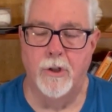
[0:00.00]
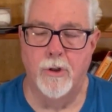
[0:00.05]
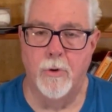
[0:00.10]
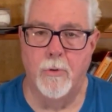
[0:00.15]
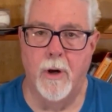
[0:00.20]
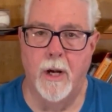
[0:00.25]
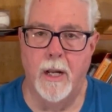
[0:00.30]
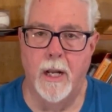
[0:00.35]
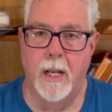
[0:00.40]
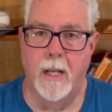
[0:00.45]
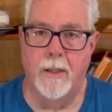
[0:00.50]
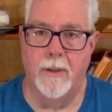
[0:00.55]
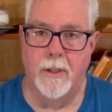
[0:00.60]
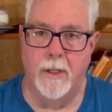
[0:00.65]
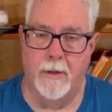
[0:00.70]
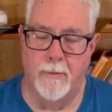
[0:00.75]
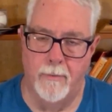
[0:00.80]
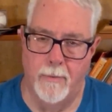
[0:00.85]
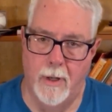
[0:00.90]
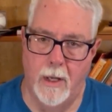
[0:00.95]
joining
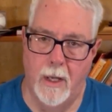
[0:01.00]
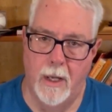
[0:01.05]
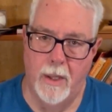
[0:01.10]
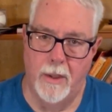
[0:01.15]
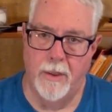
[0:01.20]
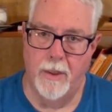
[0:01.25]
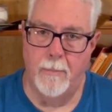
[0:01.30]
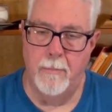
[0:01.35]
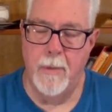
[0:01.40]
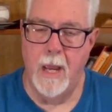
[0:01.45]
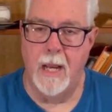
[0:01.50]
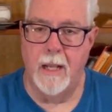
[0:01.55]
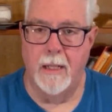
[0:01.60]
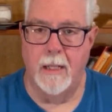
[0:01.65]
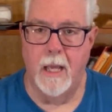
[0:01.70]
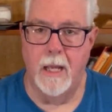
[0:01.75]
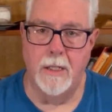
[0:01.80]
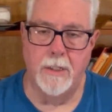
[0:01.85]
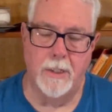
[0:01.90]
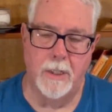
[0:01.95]
the main
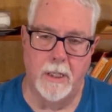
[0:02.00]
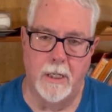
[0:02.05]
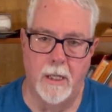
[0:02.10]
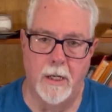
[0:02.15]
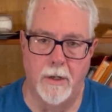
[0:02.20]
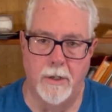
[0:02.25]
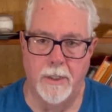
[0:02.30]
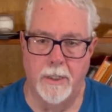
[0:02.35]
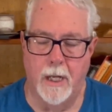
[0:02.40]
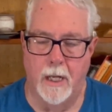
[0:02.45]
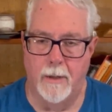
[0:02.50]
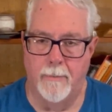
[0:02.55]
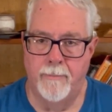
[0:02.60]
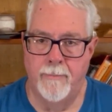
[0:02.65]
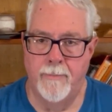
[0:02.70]
lanes of the interstate.